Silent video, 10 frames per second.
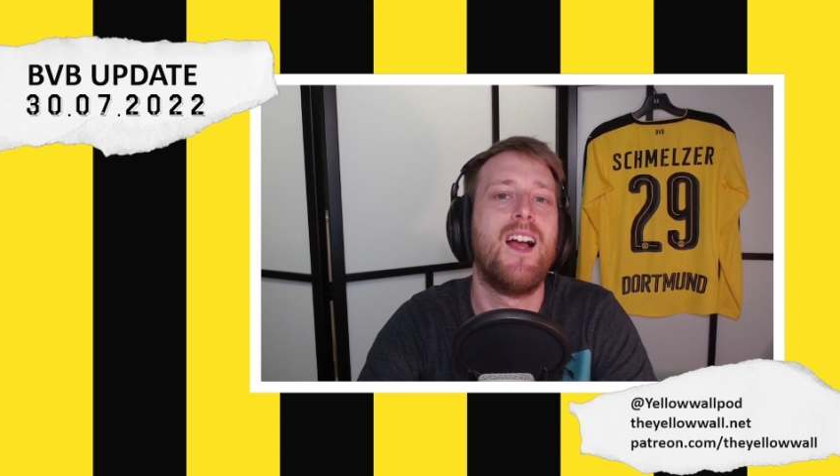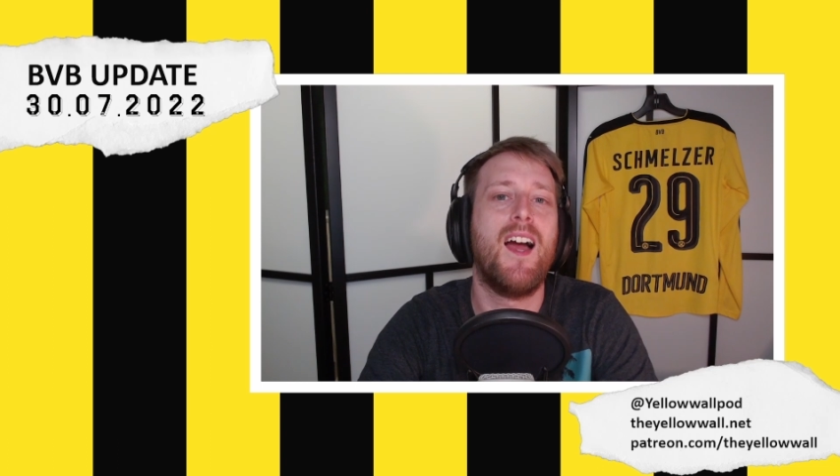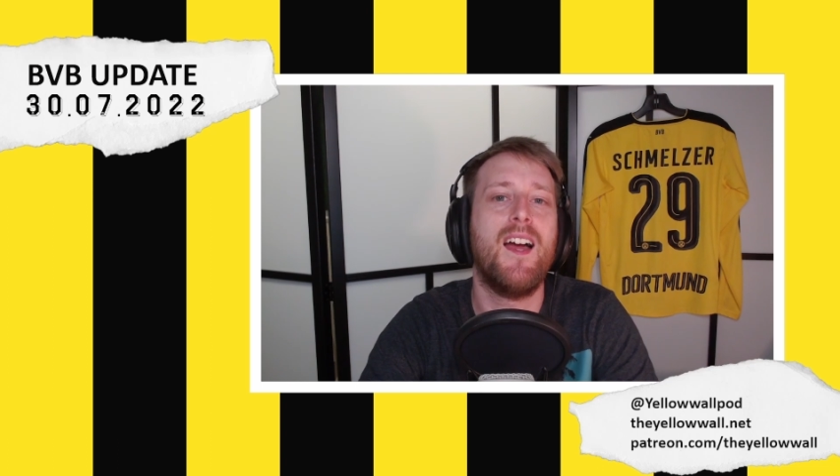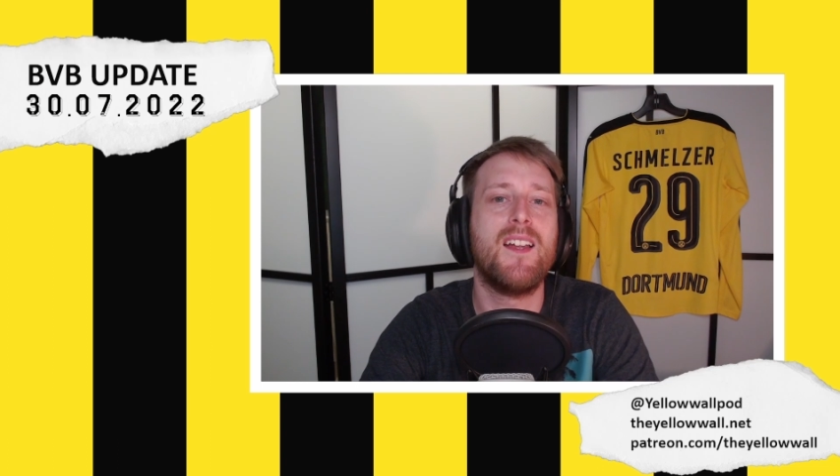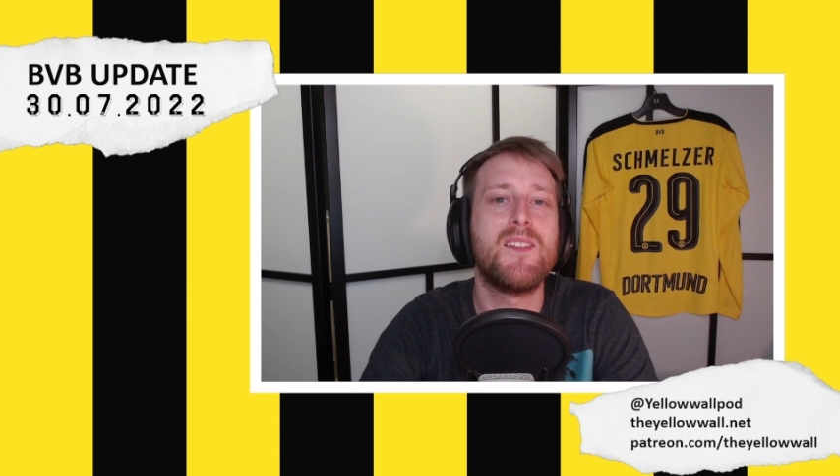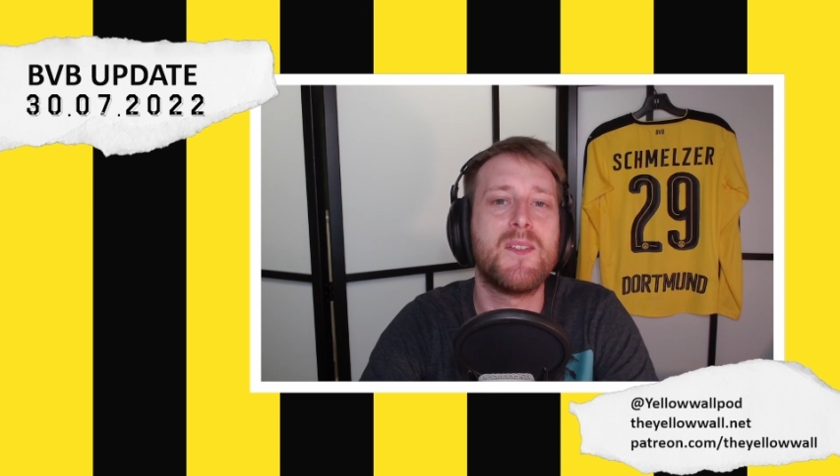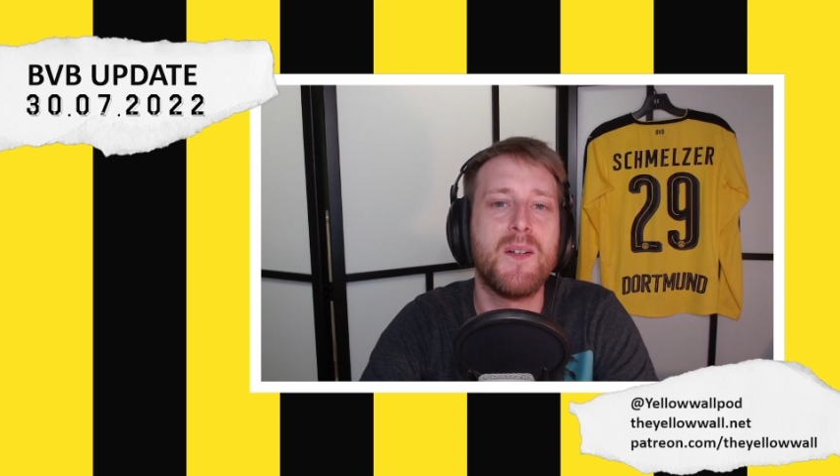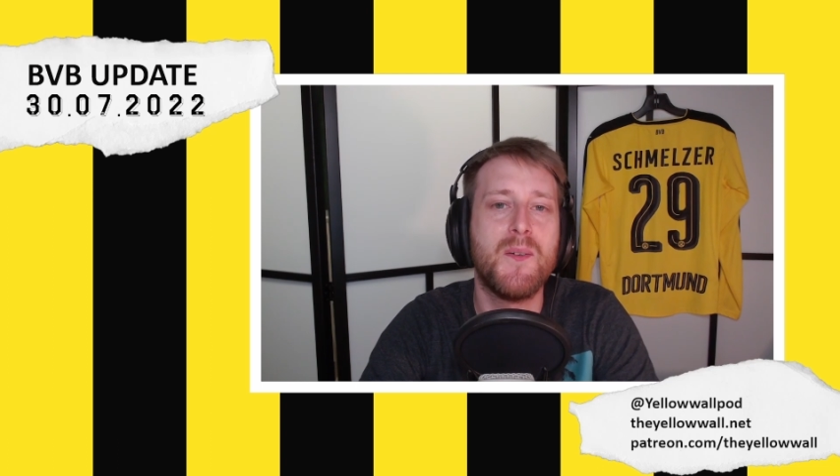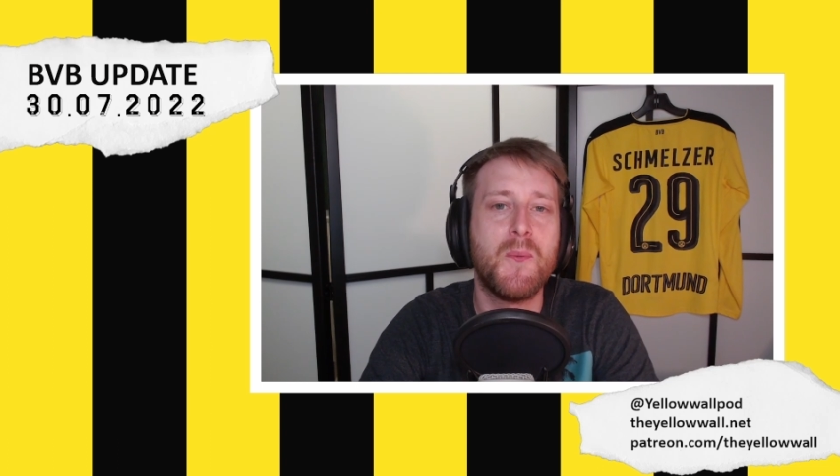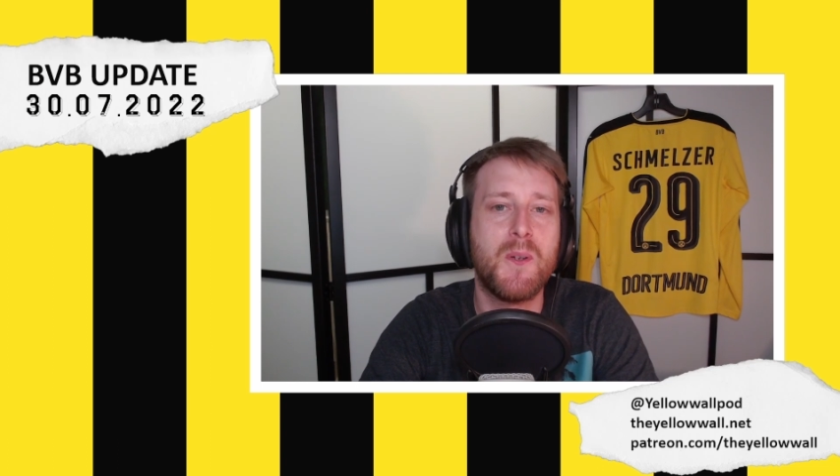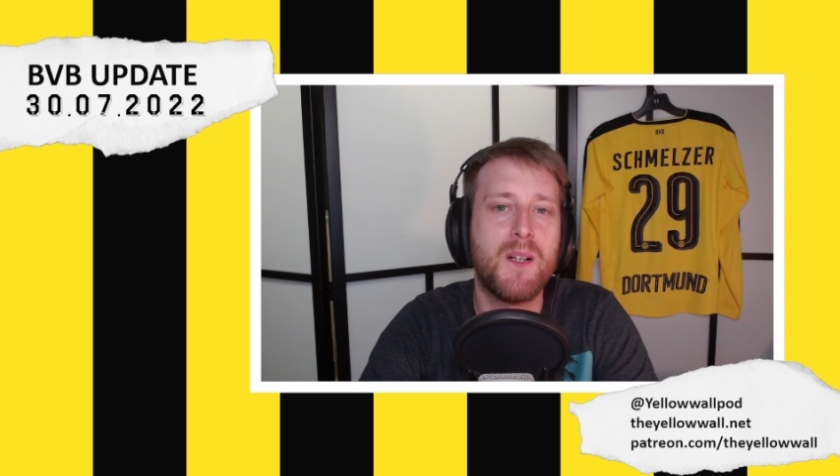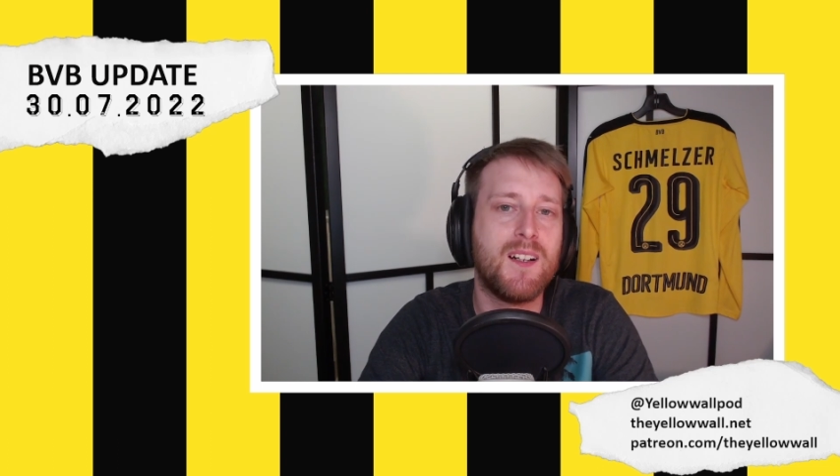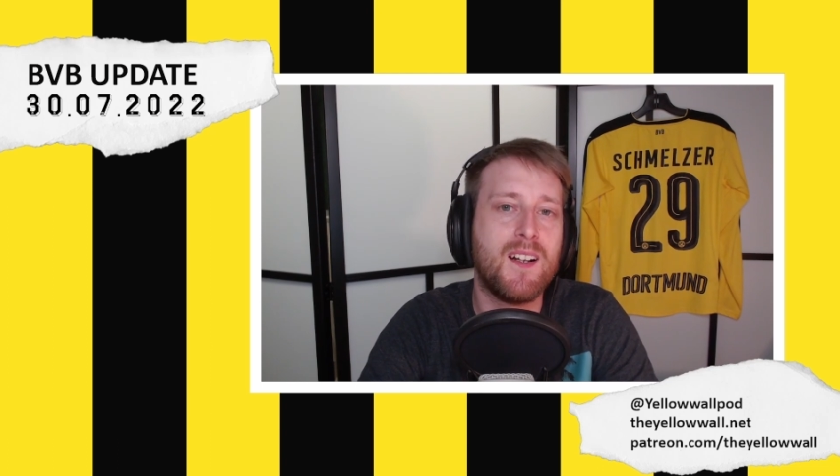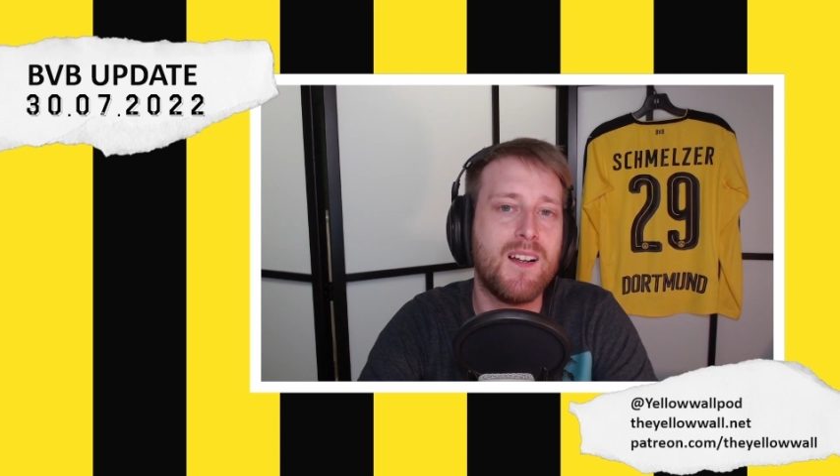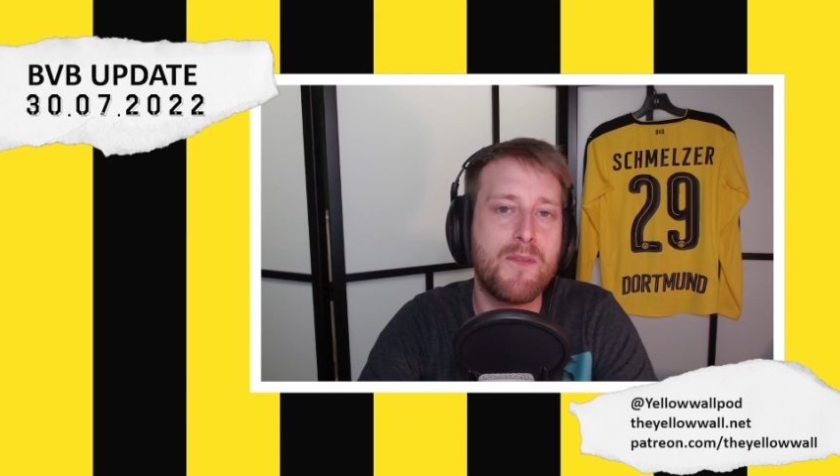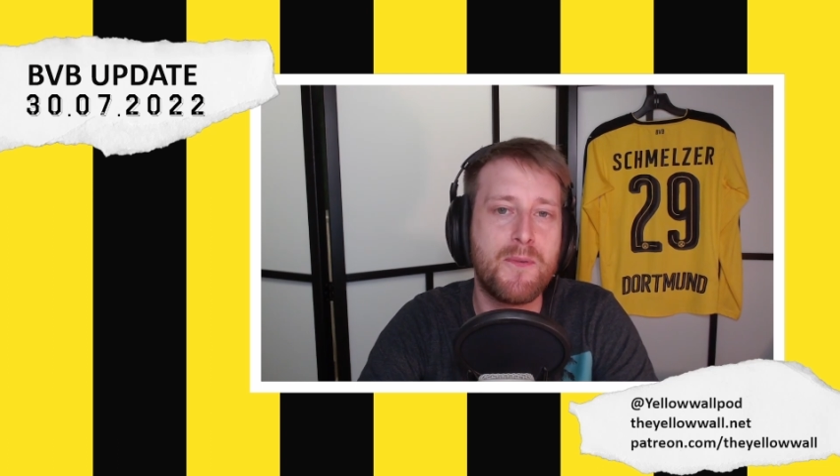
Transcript: and uh, were uh,